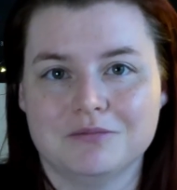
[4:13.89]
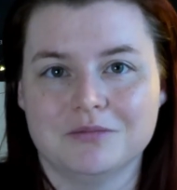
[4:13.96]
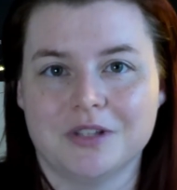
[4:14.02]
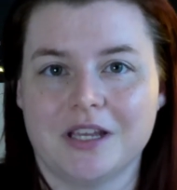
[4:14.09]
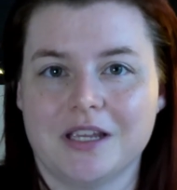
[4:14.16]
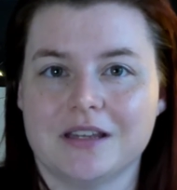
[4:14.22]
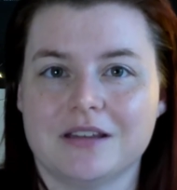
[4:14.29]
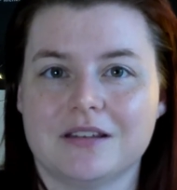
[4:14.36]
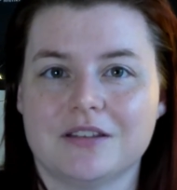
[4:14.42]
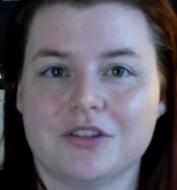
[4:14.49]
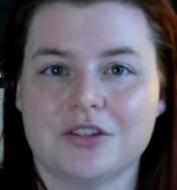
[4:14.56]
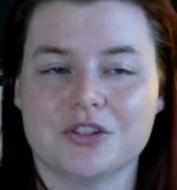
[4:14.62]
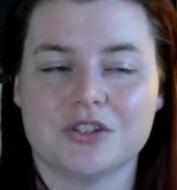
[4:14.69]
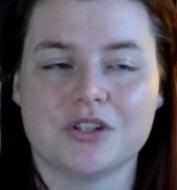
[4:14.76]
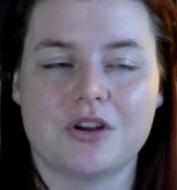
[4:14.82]
Like,
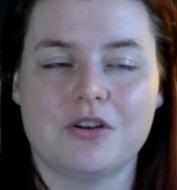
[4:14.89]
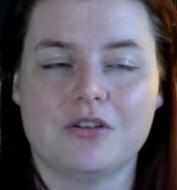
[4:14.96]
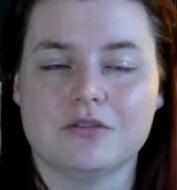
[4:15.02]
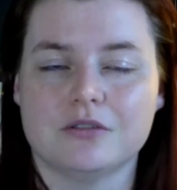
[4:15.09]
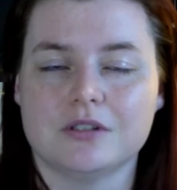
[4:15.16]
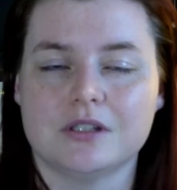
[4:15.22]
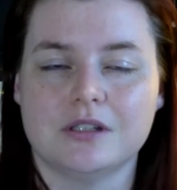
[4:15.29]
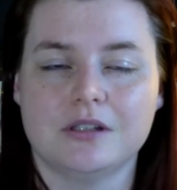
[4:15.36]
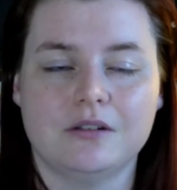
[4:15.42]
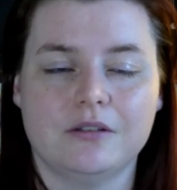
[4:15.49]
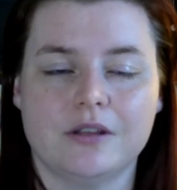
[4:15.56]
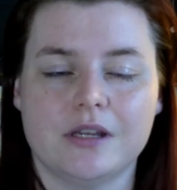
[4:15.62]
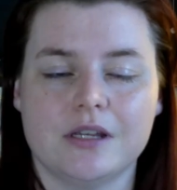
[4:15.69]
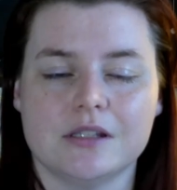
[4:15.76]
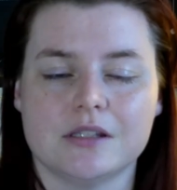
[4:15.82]
there's all sorts of little
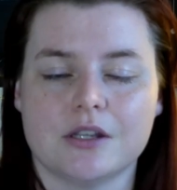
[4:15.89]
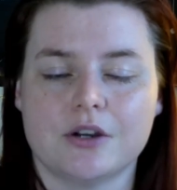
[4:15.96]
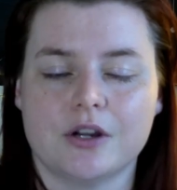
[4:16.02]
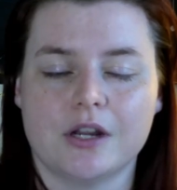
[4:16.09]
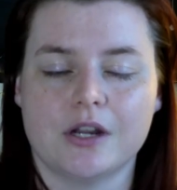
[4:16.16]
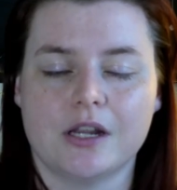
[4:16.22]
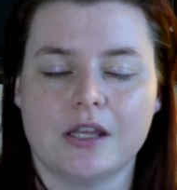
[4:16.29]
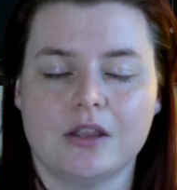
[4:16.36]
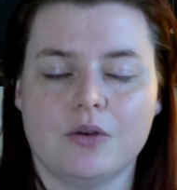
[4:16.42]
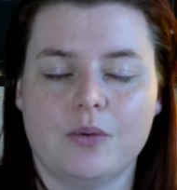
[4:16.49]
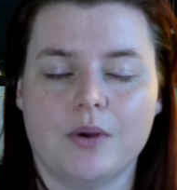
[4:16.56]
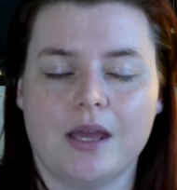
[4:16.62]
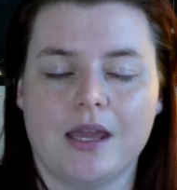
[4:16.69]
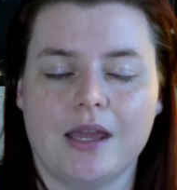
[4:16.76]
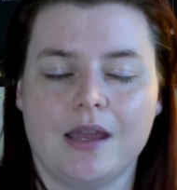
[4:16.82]
things that are getting in the
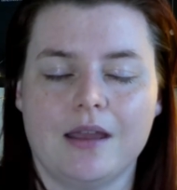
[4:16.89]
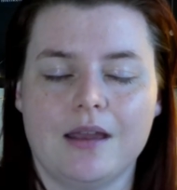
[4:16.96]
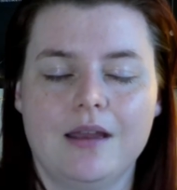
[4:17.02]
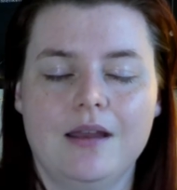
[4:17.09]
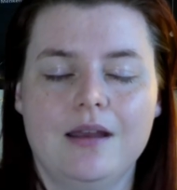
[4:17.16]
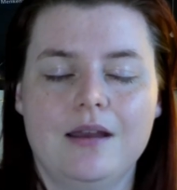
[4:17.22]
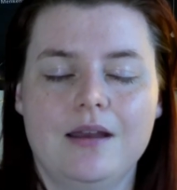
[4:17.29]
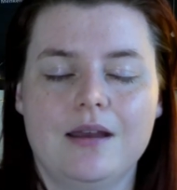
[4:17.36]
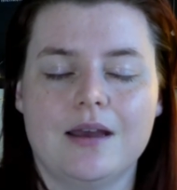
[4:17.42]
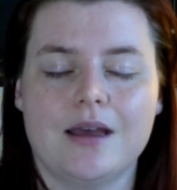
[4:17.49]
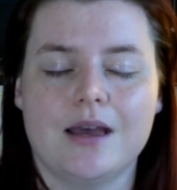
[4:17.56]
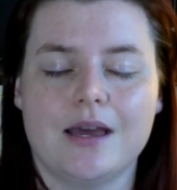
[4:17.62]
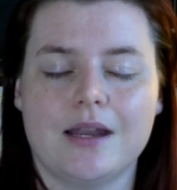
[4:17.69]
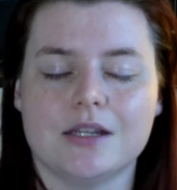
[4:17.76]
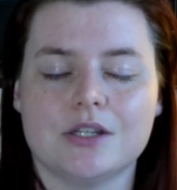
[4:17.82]
way,
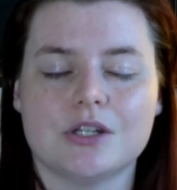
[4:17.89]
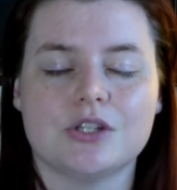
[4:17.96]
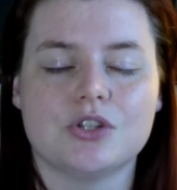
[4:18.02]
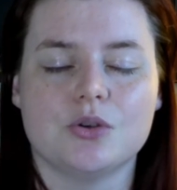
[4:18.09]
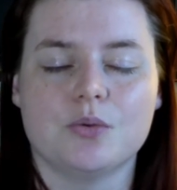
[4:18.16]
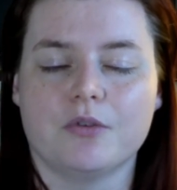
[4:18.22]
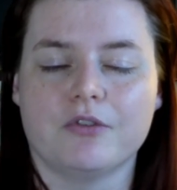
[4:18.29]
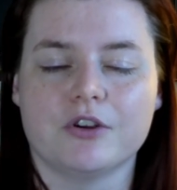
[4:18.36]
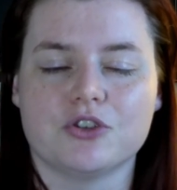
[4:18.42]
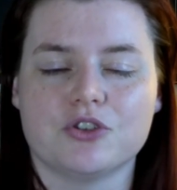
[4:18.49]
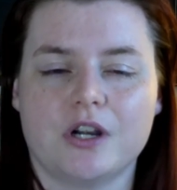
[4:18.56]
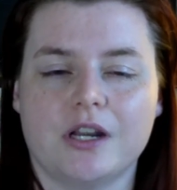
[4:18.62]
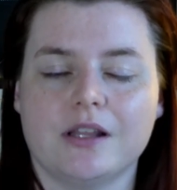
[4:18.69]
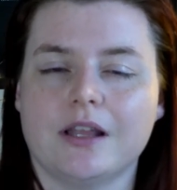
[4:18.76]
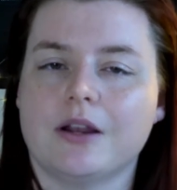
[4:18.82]
and it's just super
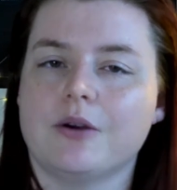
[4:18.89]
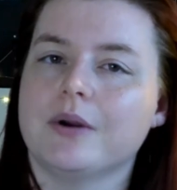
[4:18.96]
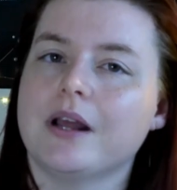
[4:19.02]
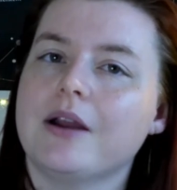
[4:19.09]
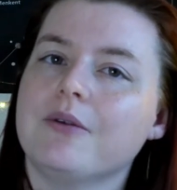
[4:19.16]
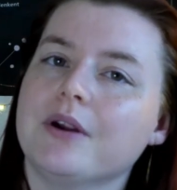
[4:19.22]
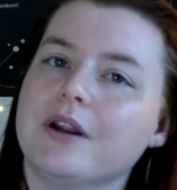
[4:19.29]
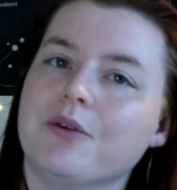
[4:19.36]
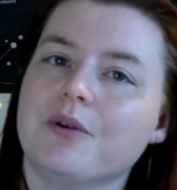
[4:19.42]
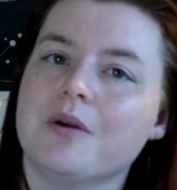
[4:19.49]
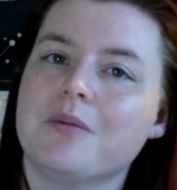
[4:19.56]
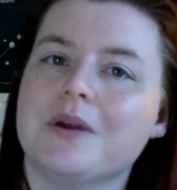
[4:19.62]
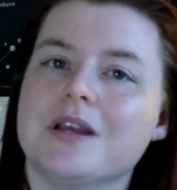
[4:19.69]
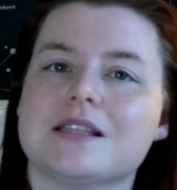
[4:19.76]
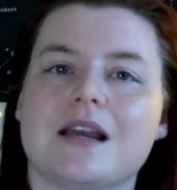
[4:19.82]
frustrating. Like, when I read a
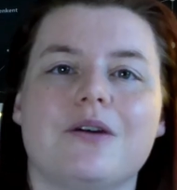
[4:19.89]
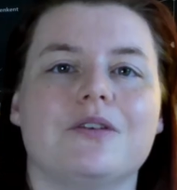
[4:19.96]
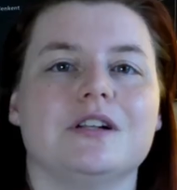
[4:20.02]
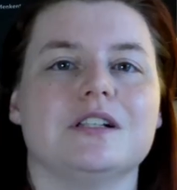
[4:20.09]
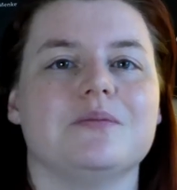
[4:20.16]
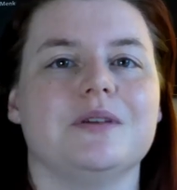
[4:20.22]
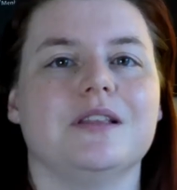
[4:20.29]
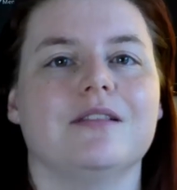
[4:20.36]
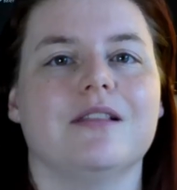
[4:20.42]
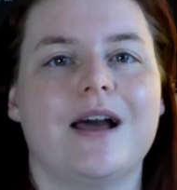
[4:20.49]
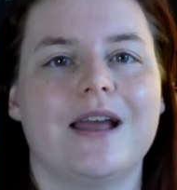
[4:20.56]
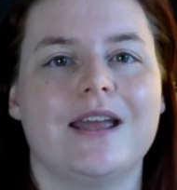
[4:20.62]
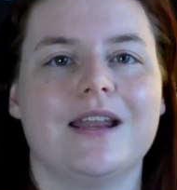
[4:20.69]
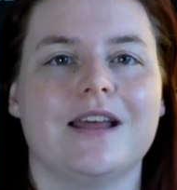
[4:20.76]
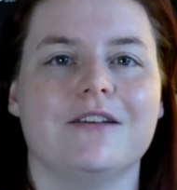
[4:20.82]
romance, I want it to be
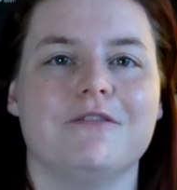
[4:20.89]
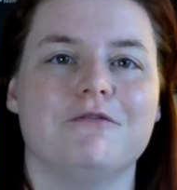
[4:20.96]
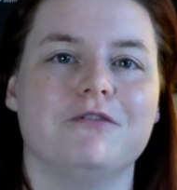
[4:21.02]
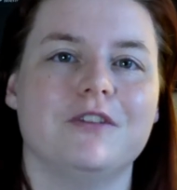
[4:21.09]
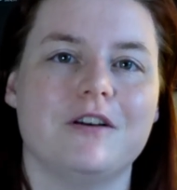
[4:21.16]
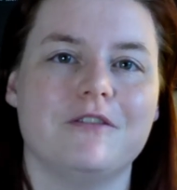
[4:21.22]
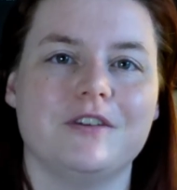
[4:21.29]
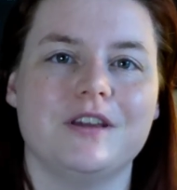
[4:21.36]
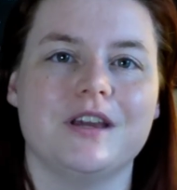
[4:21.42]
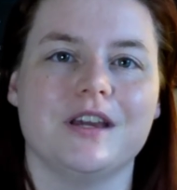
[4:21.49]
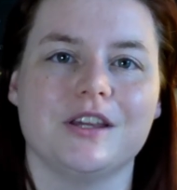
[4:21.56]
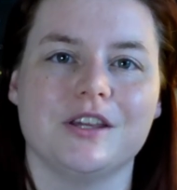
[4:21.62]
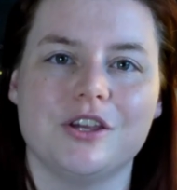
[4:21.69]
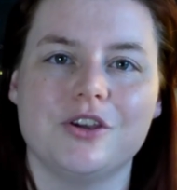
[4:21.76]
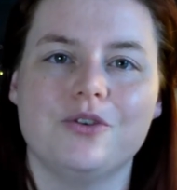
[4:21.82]
light and fluffy
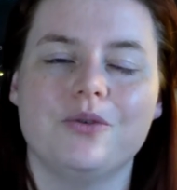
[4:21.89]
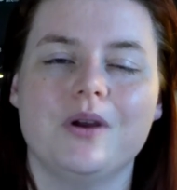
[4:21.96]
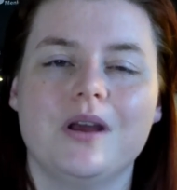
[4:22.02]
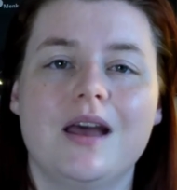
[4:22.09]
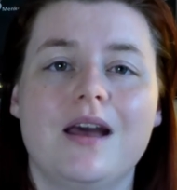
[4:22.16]
and cute.